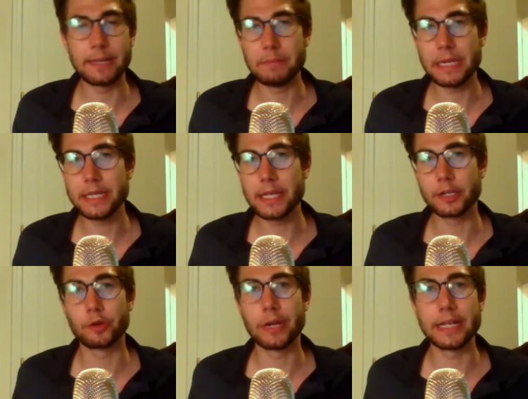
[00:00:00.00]
media
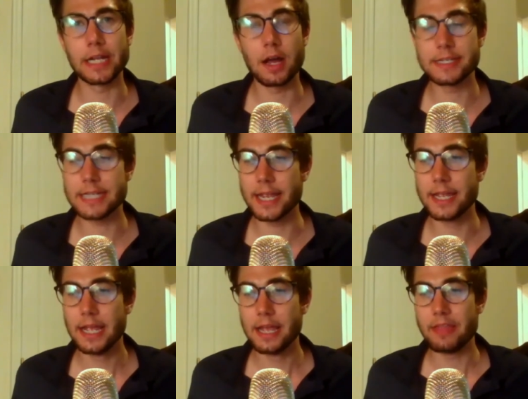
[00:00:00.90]
and creating content
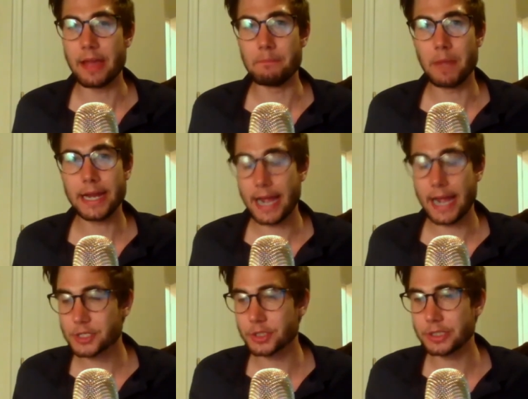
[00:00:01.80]
that might
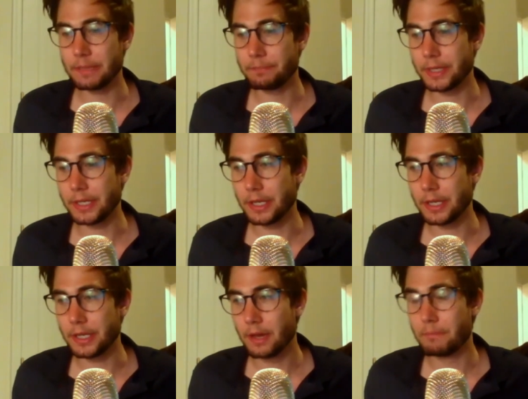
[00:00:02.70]
actually be
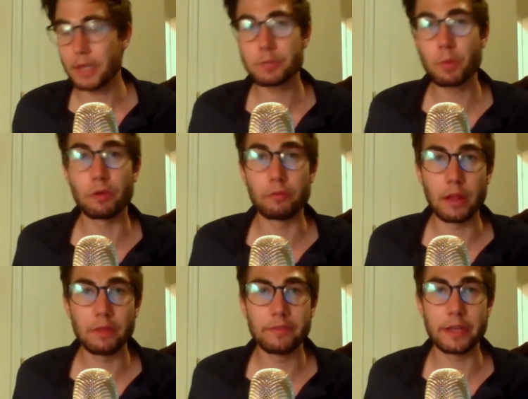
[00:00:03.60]
much more
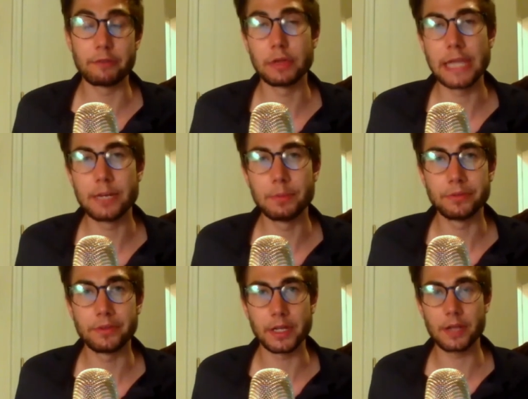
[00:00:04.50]
relevant and relatable to the